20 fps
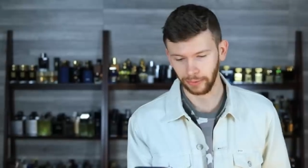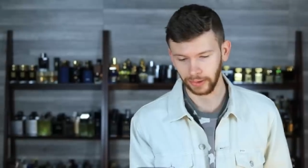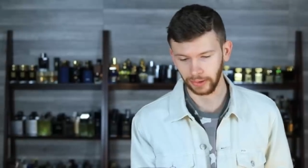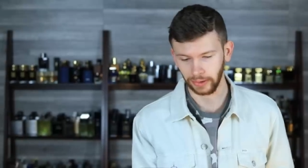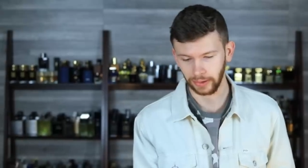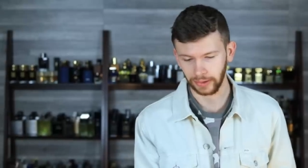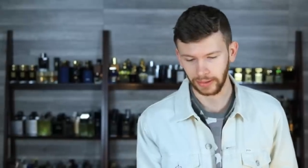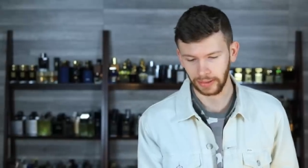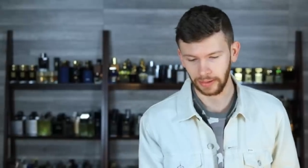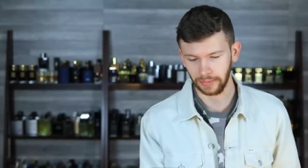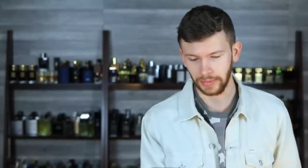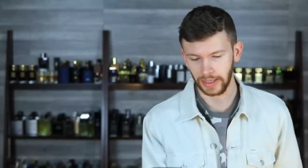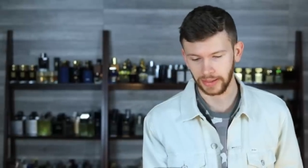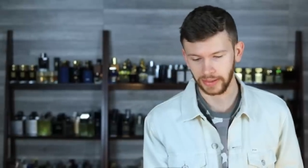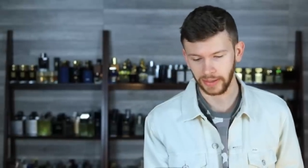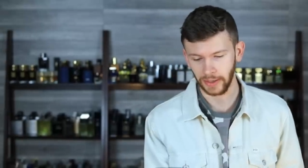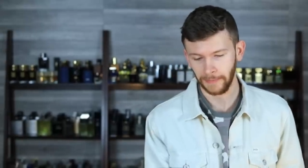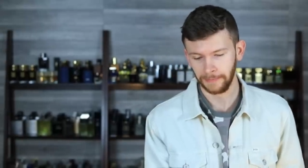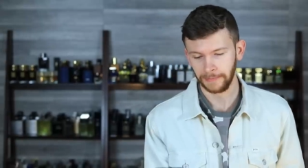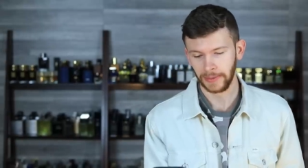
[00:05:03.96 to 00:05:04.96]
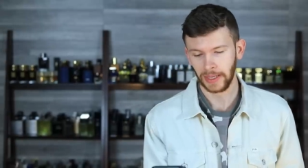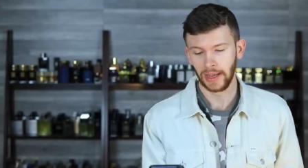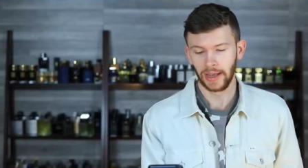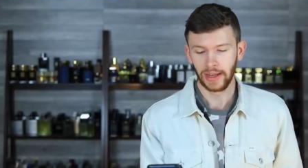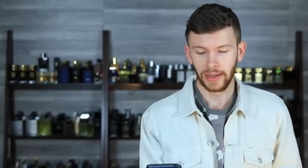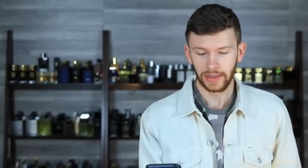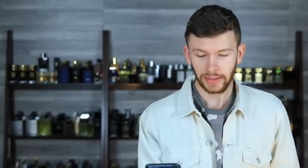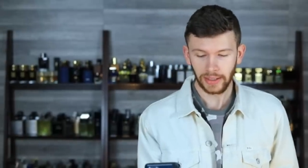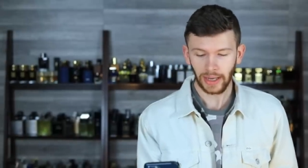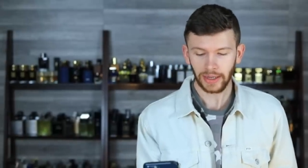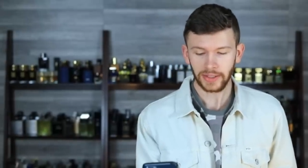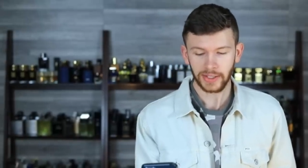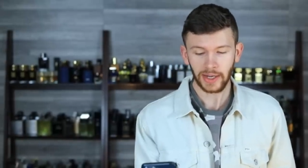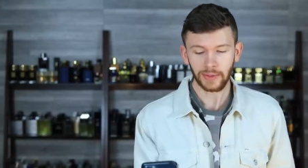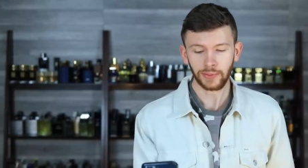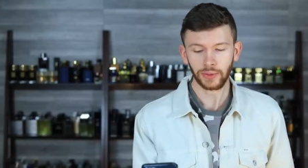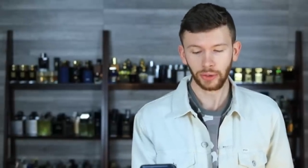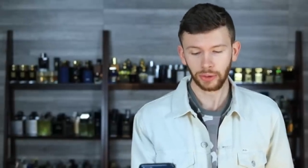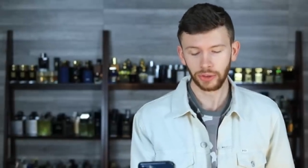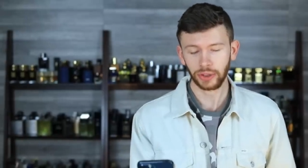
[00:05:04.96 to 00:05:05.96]
really looking the best. Next
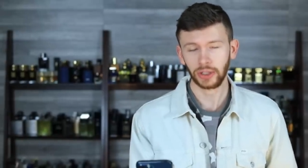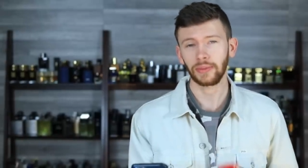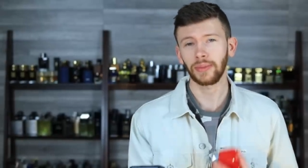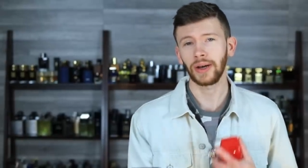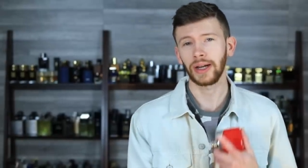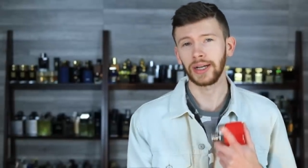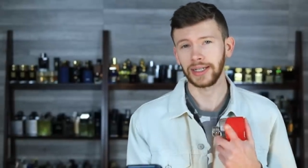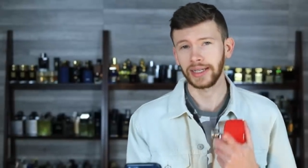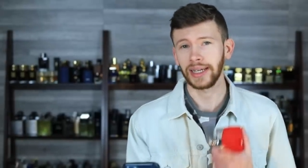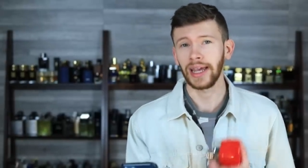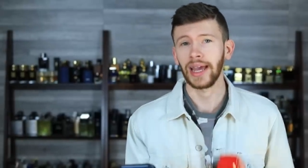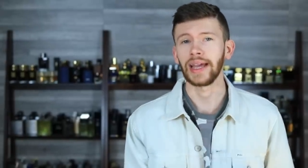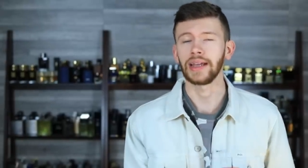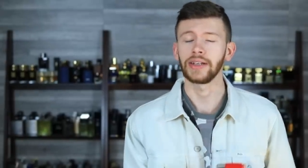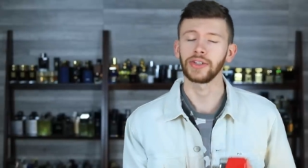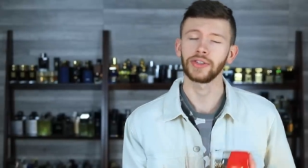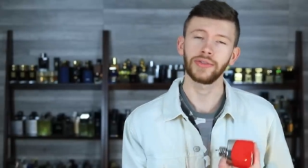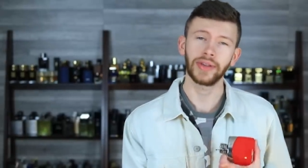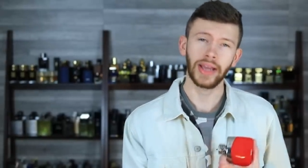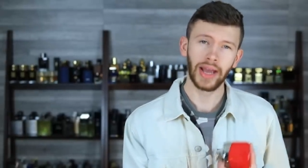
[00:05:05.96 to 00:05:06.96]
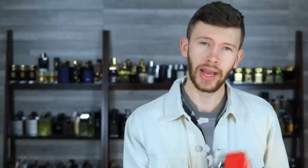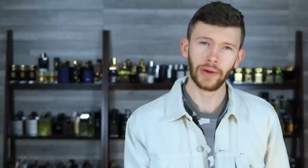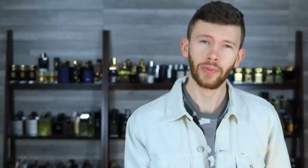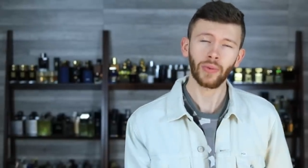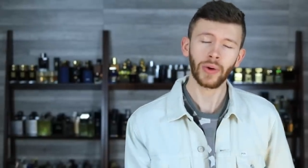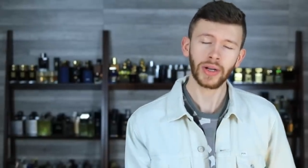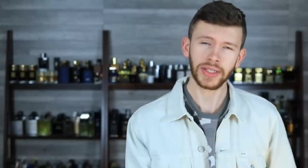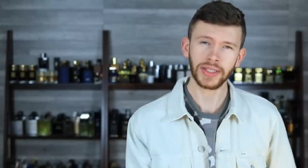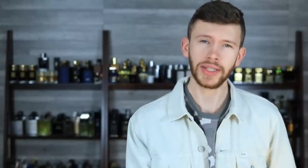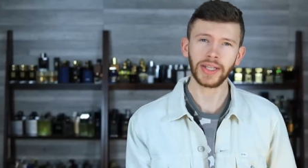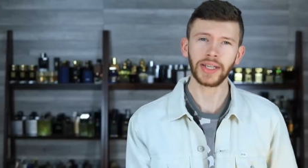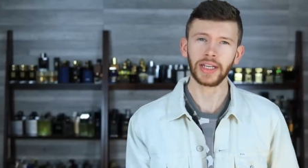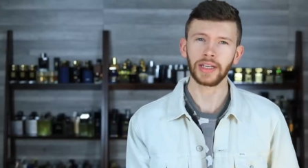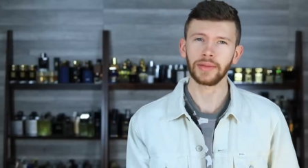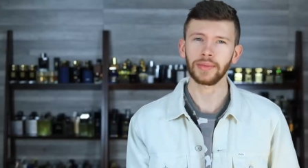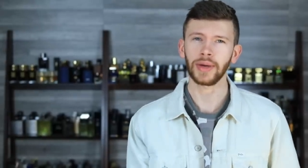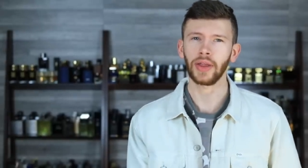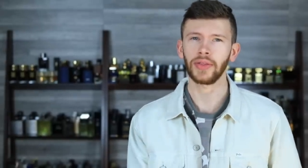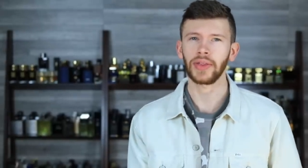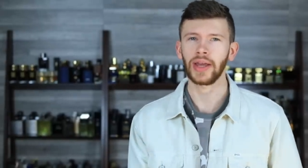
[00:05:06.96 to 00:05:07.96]
up, Dolce and Gabbana K. So yeah, I was thinking
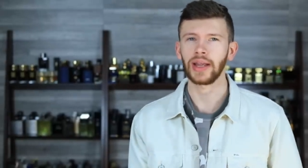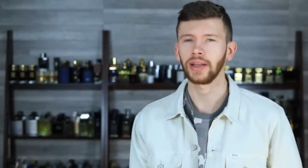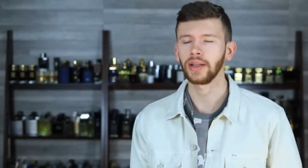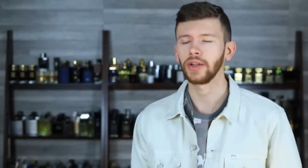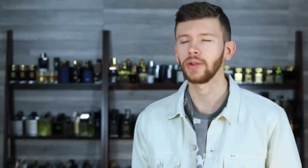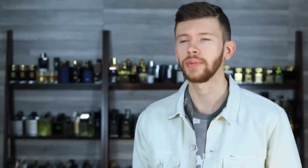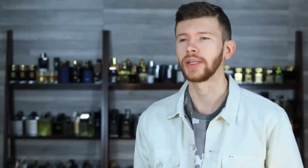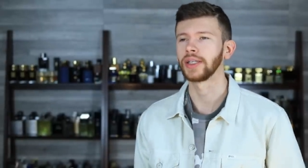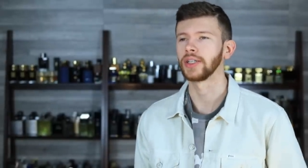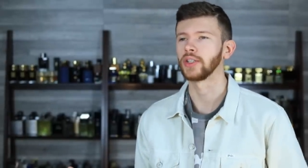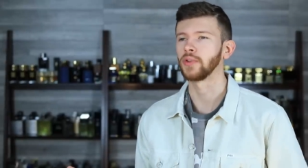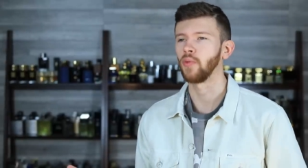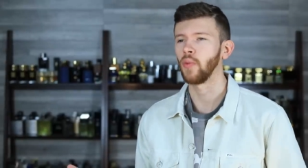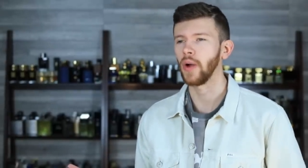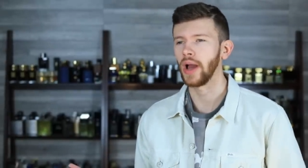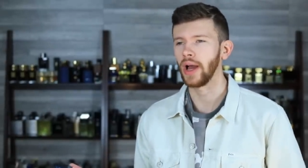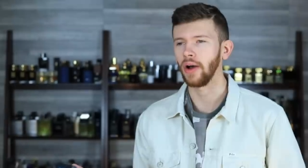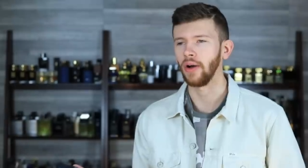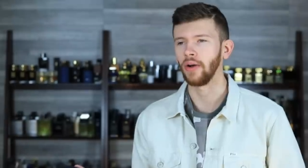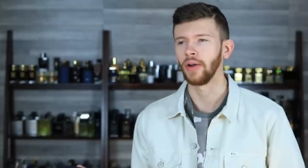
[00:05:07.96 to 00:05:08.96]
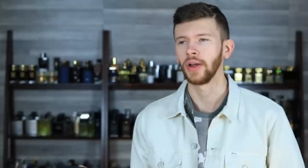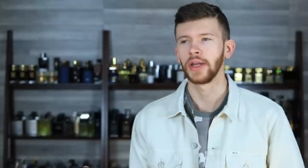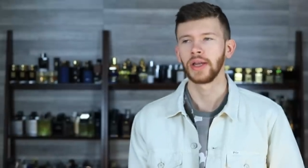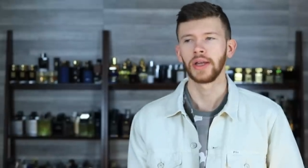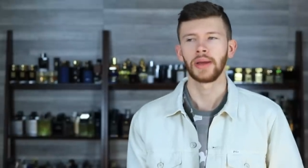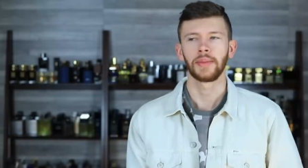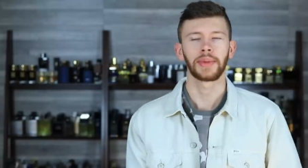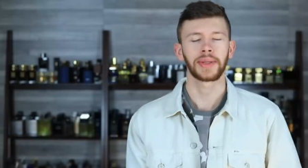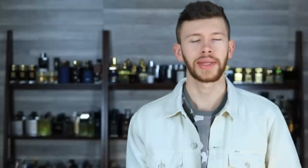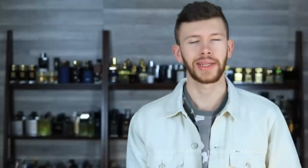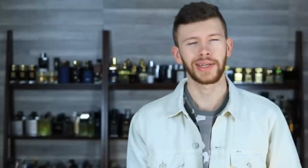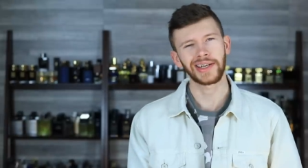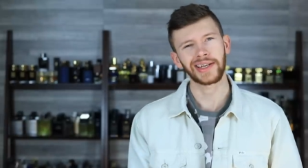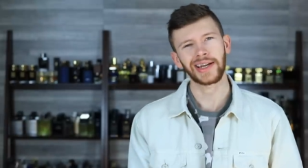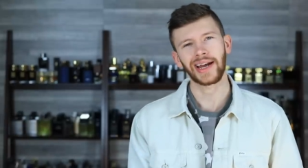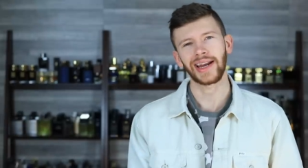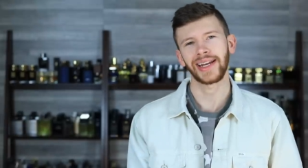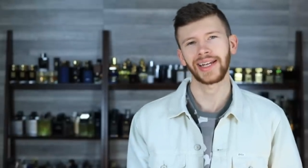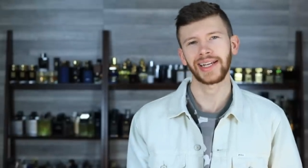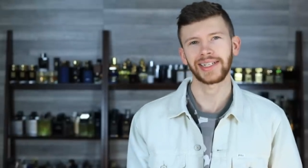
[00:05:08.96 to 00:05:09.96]
about that a little bit as well, but then you
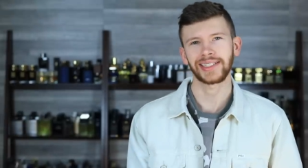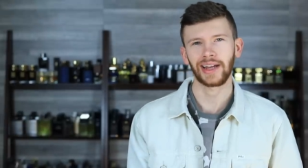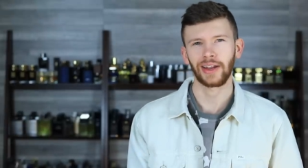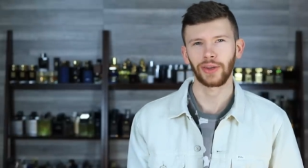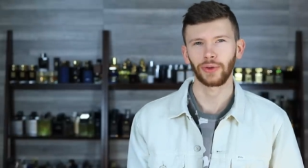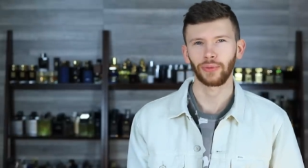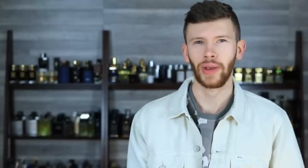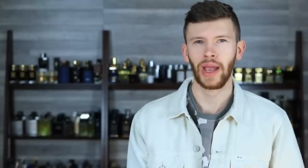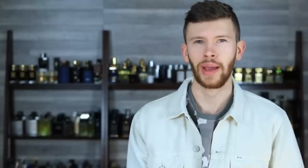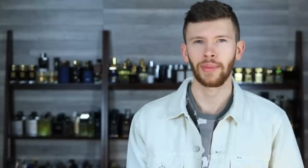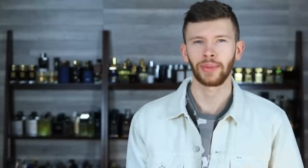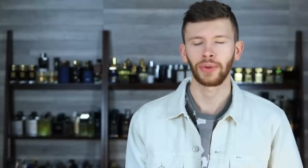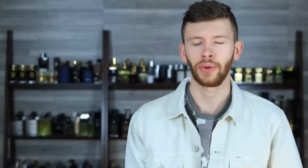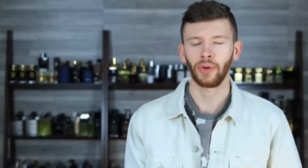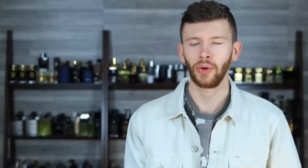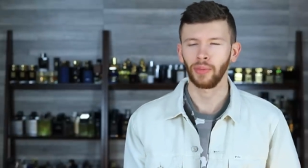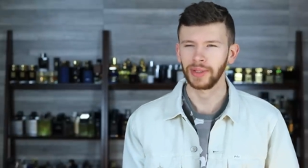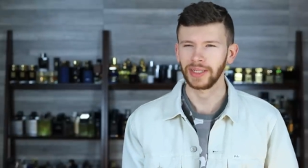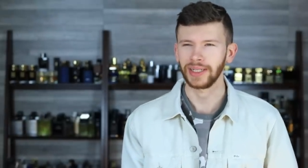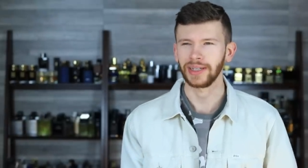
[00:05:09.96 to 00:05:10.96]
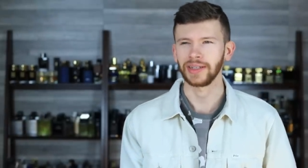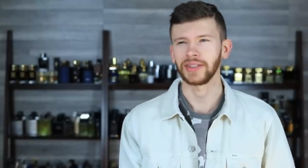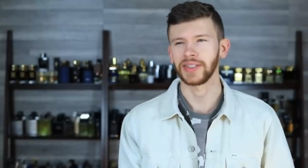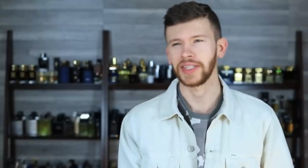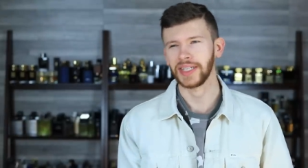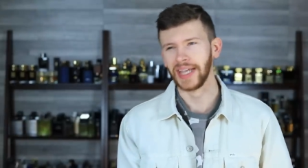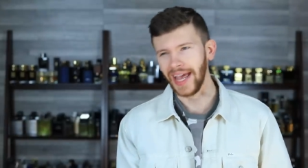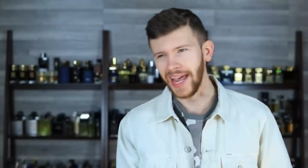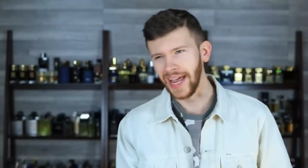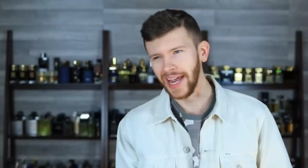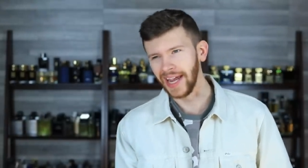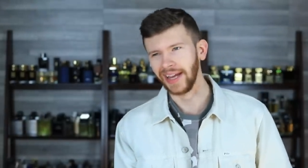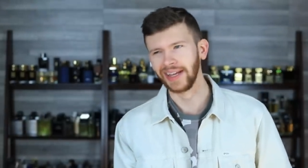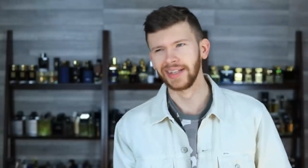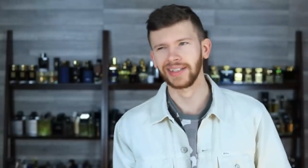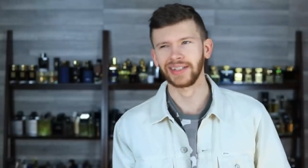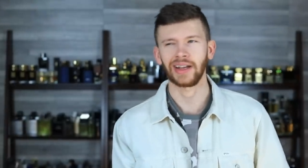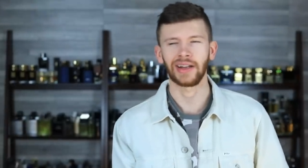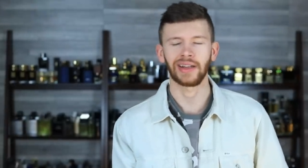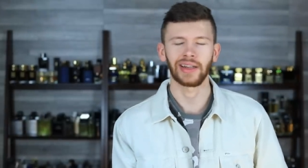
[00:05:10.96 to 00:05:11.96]
kind of get down the rabbit hole because K
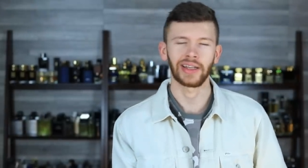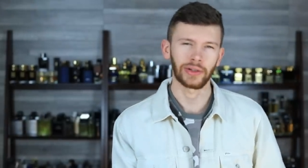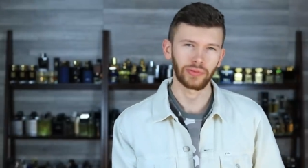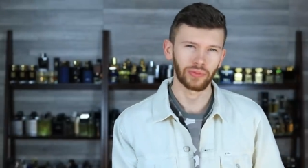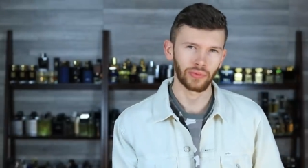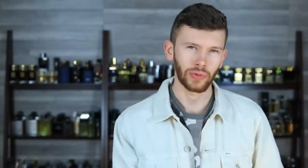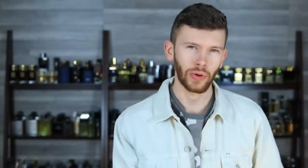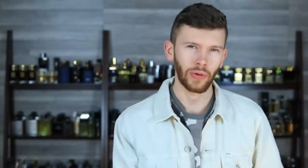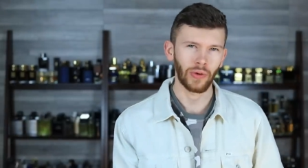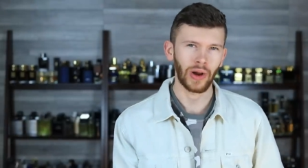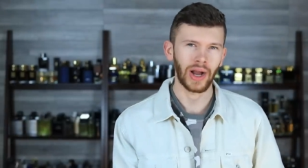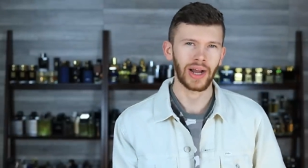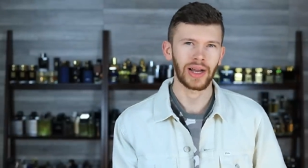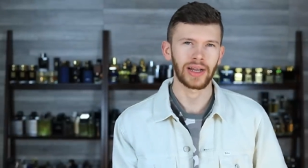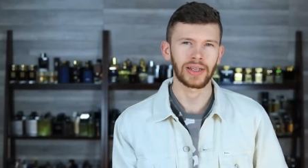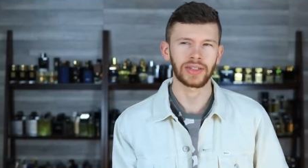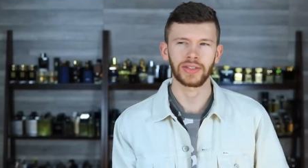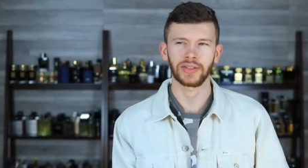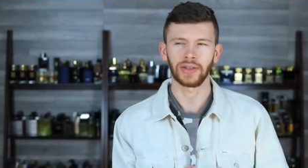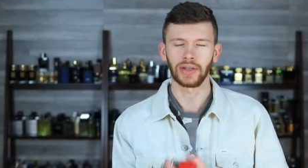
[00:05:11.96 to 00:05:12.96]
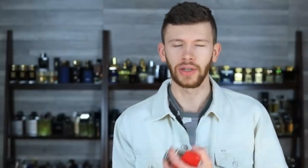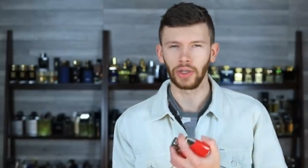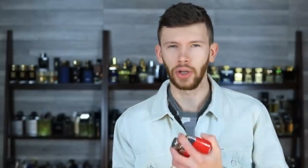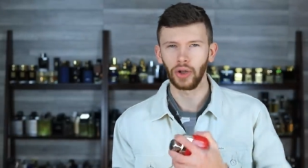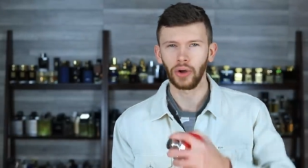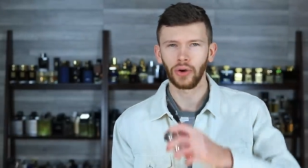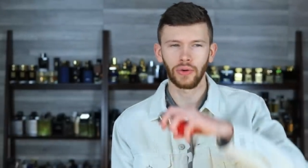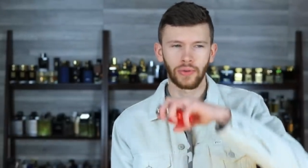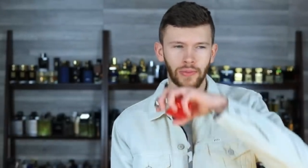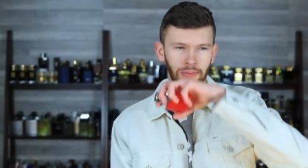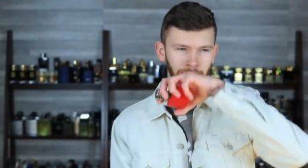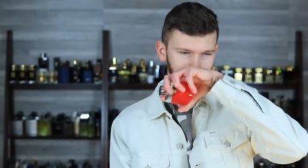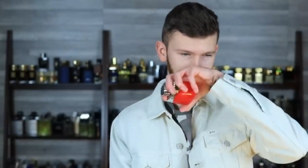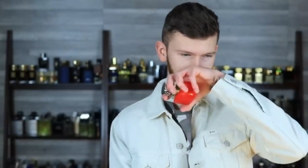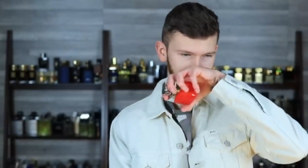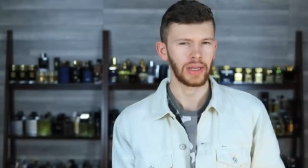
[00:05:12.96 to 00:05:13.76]
is kind of like Rojas Loam.